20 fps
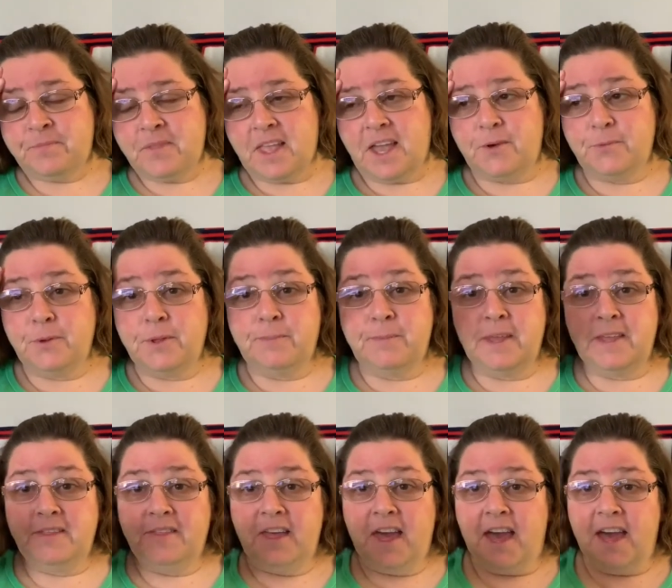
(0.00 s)
We
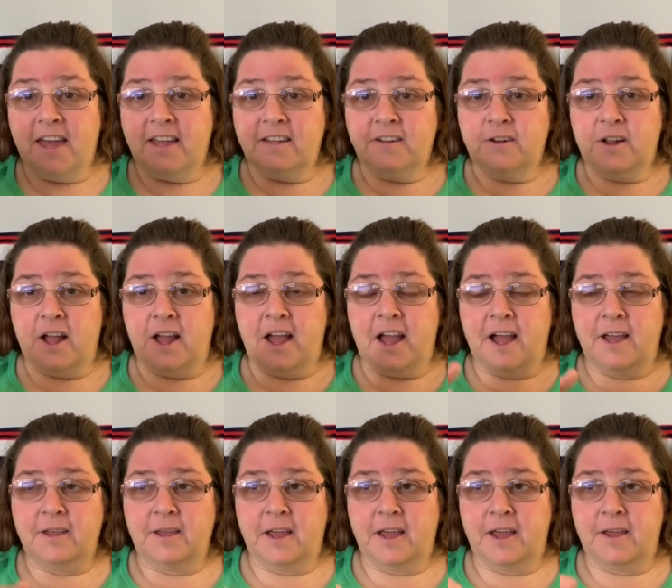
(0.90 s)
made that.
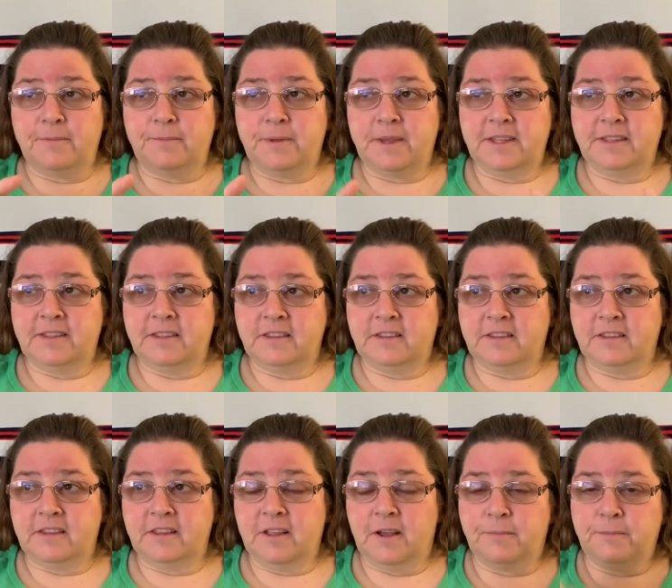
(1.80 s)
I, I made
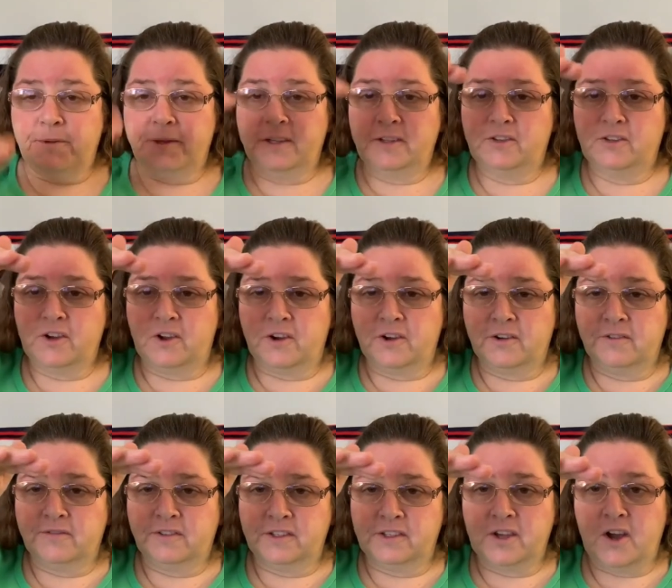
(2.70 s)
a big jar
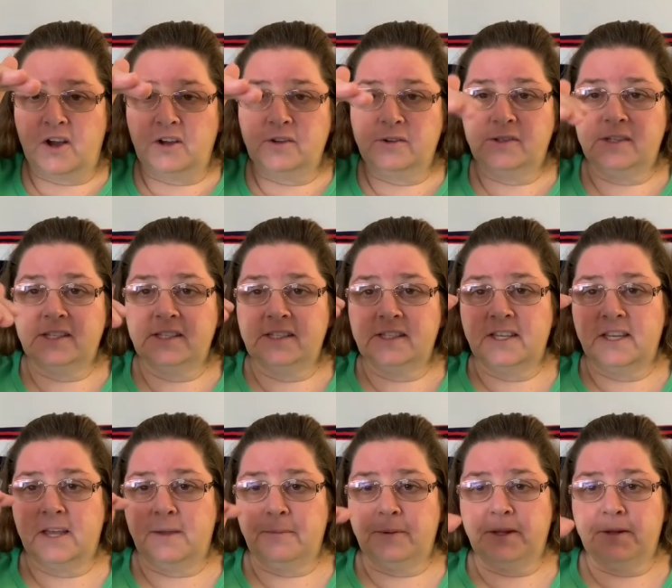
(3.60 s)
of the taco
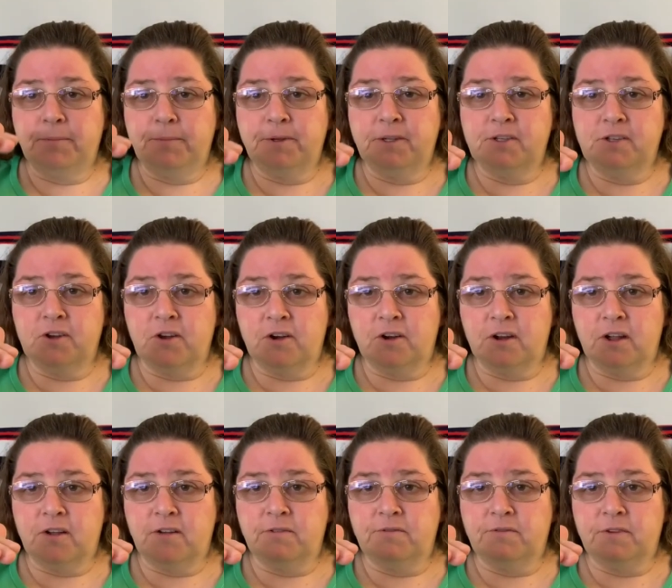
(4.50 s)
seasoning. I made a big jar
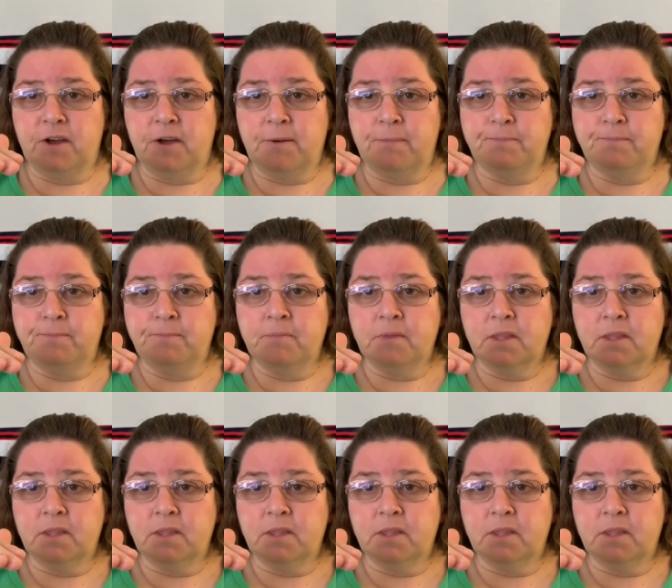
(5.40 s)
of, um,